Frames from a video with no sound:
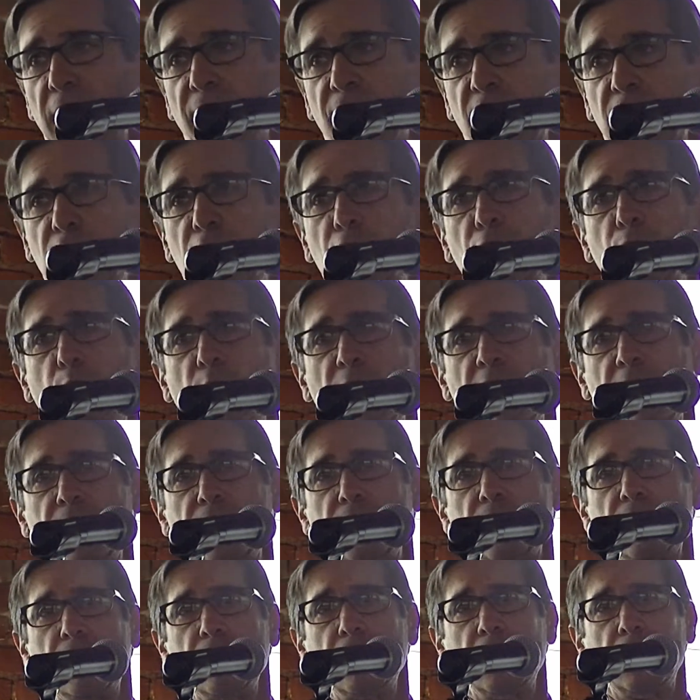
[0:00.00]
Every 2
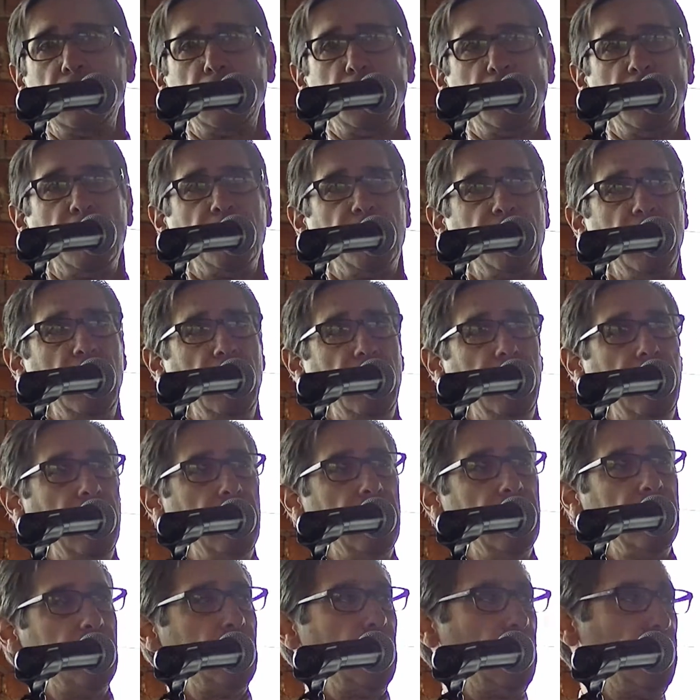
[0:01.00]
weeks, a ship
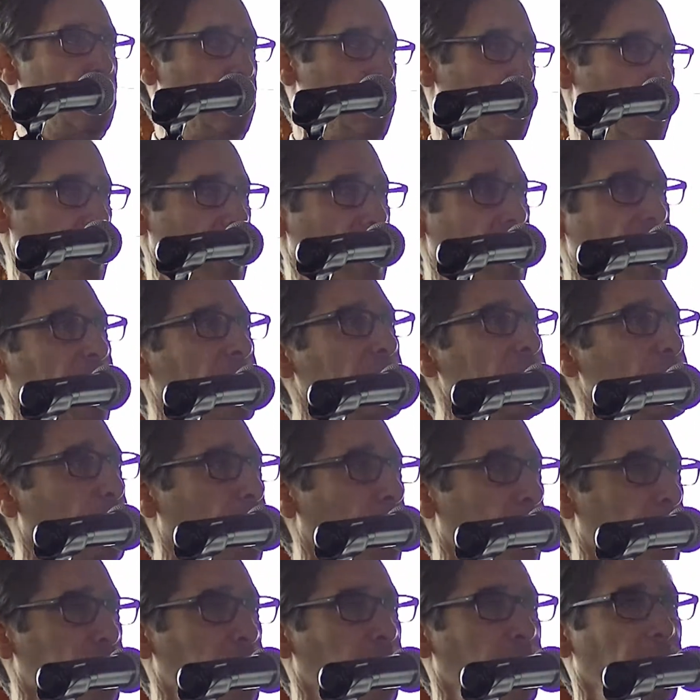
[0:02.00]
to
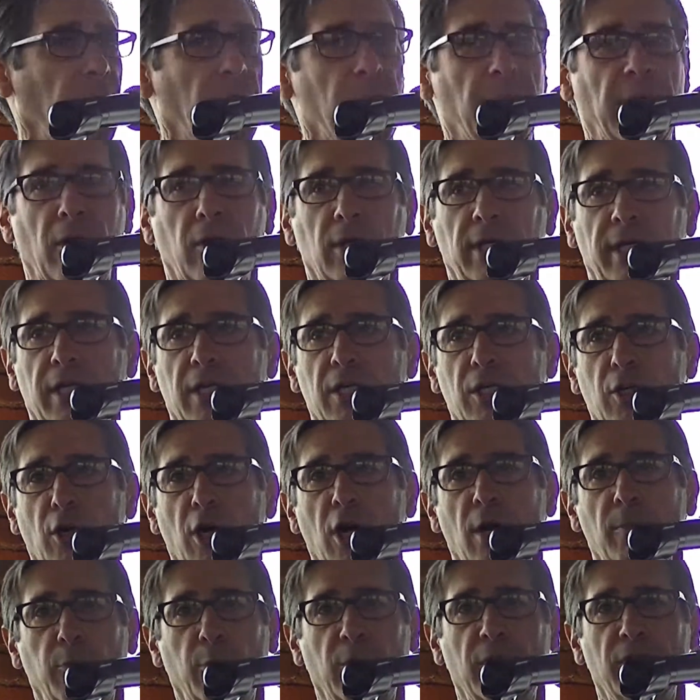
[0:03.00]
Antwerp, primarily in
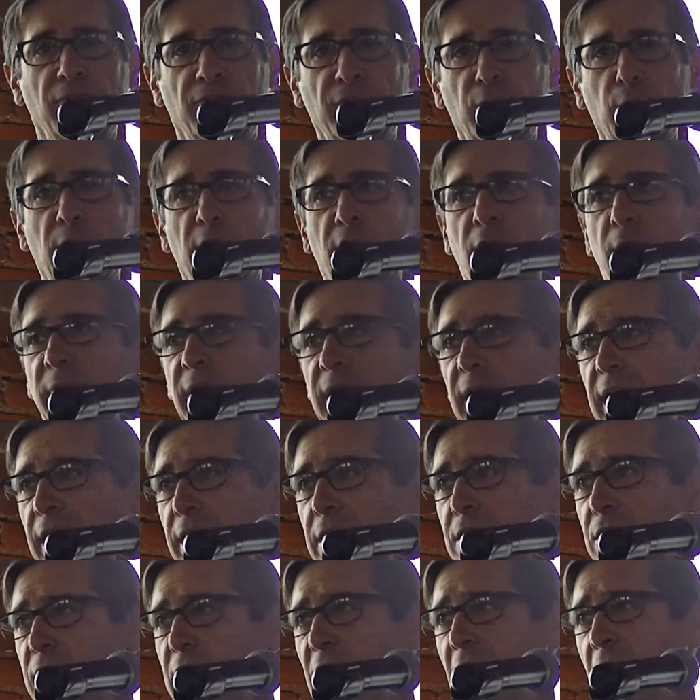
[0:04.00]
Europe, with a few
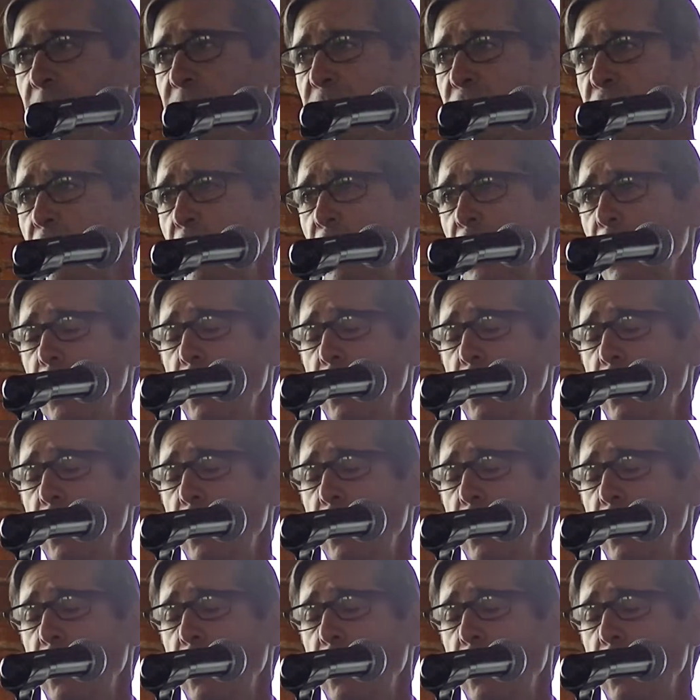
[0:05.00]
intermediate stops.